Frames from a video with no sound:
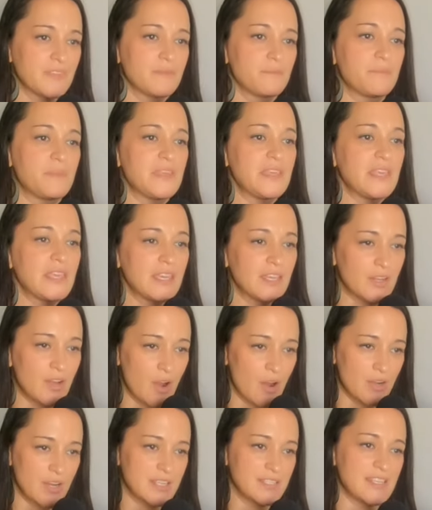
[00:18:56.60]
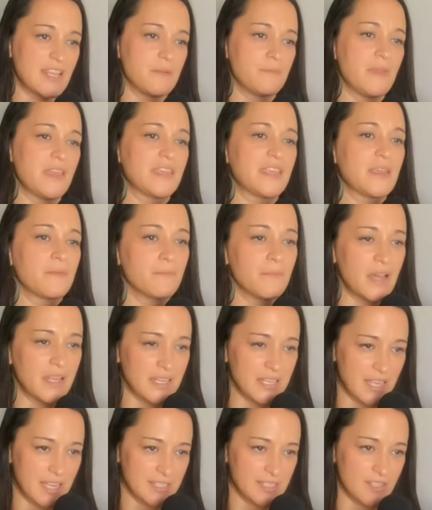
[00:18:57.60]
being an artist and making
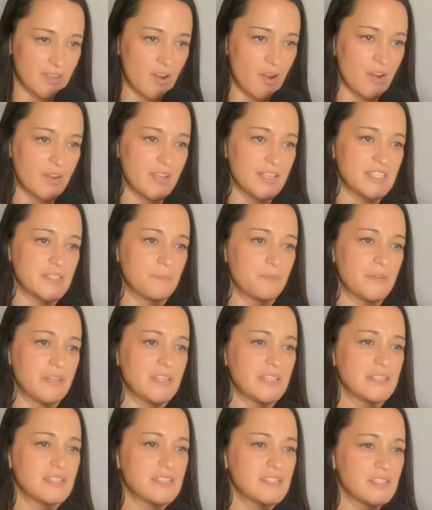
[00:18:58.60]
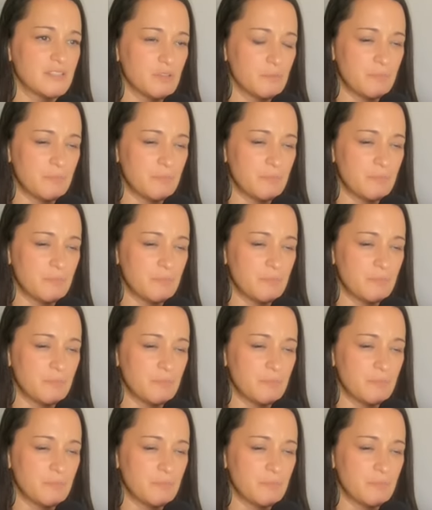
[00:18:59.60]
money as an artist, but it's still